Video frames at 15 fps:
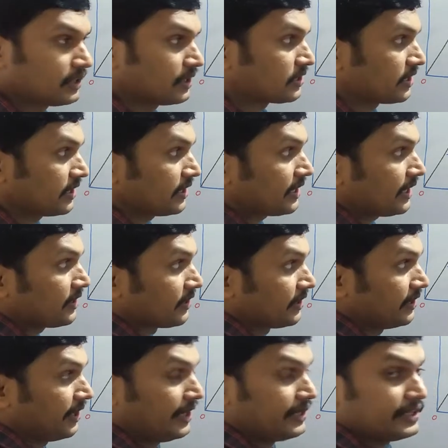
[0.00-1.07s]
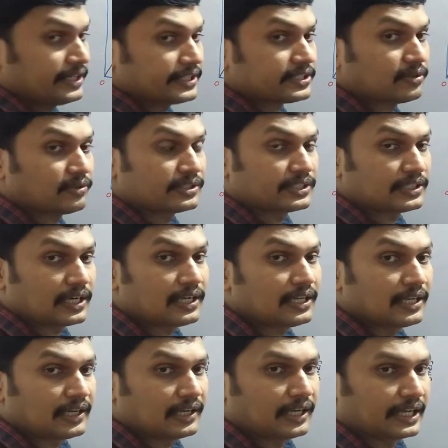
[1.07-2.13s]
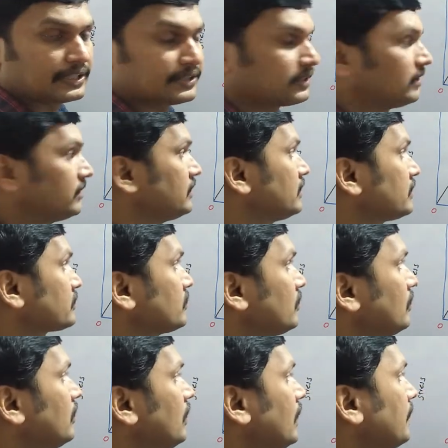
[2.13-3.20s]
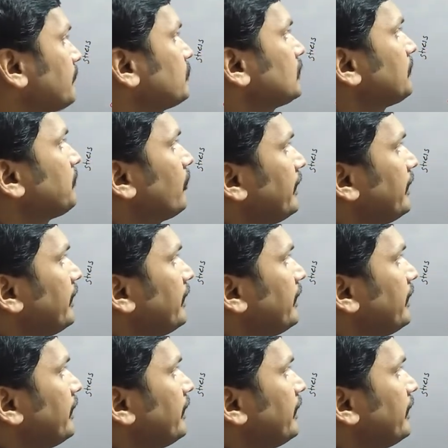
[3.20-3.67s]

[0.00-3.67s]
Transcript: The string can regain its original length. So up to the